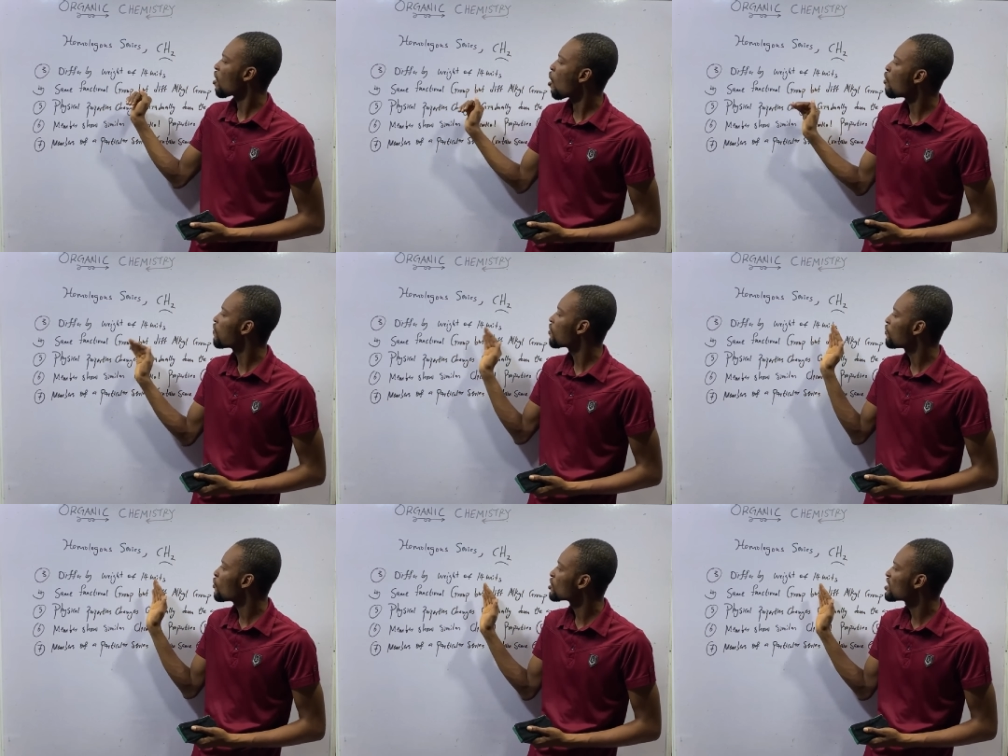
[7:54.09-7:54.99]
of
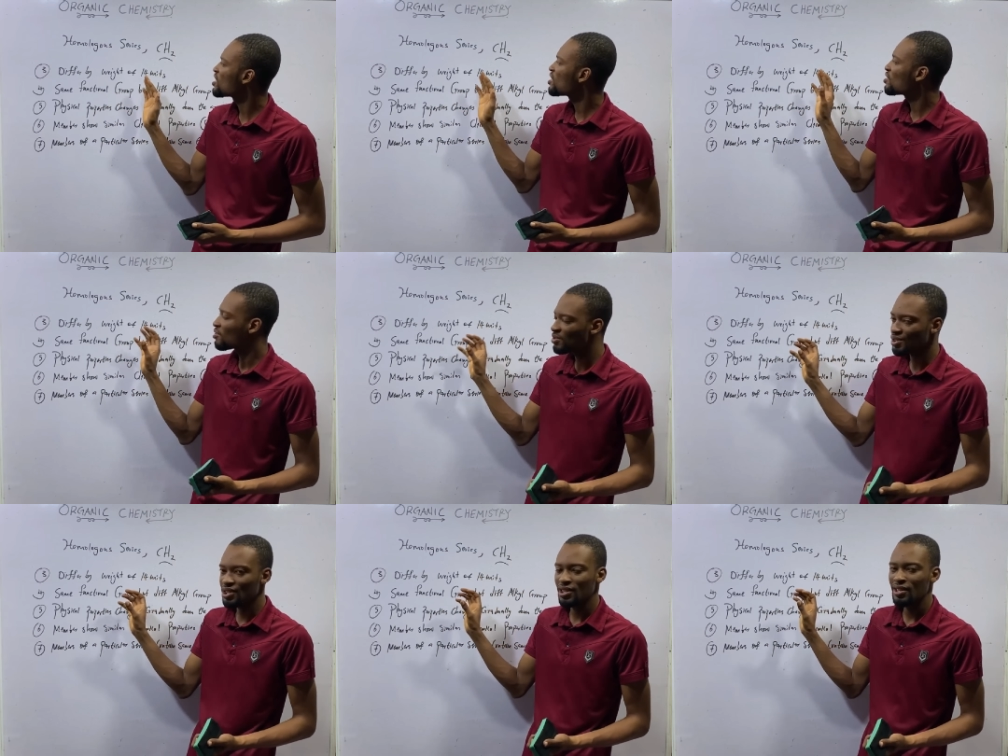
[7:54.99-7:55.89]
fourteen
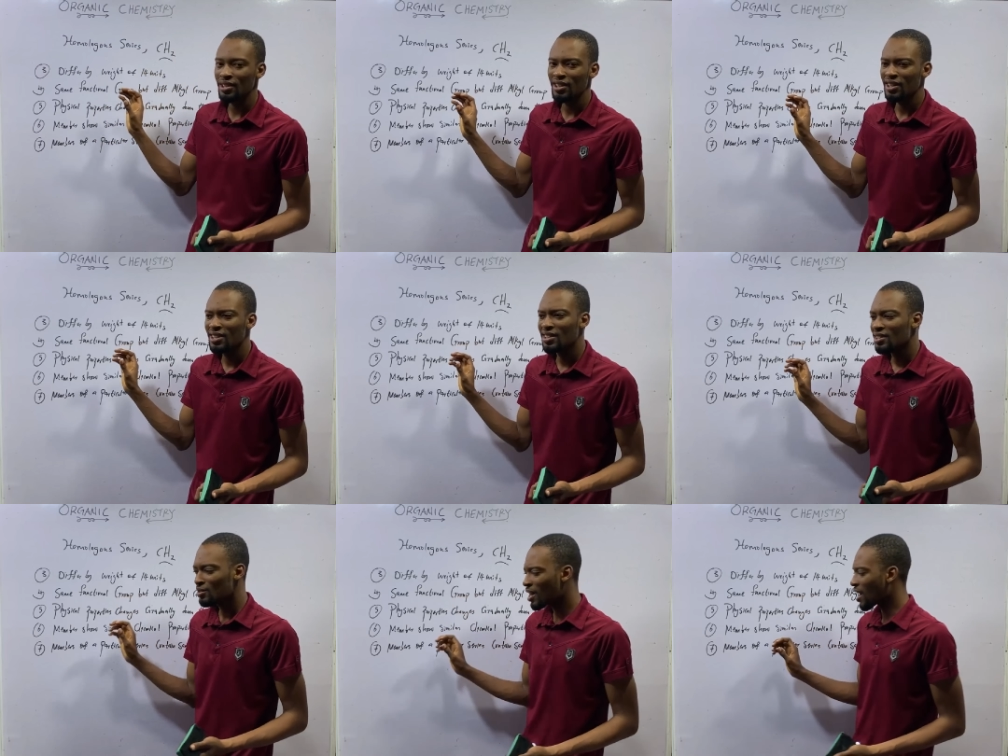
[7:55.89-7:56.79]
units.
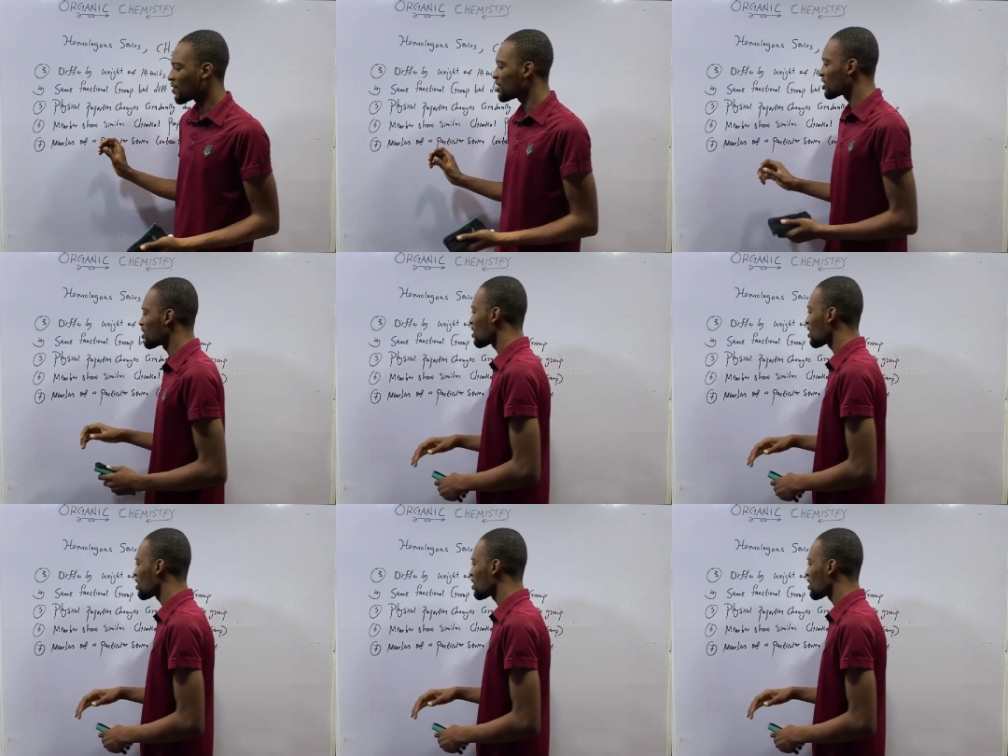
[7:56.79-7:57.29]
Look at it.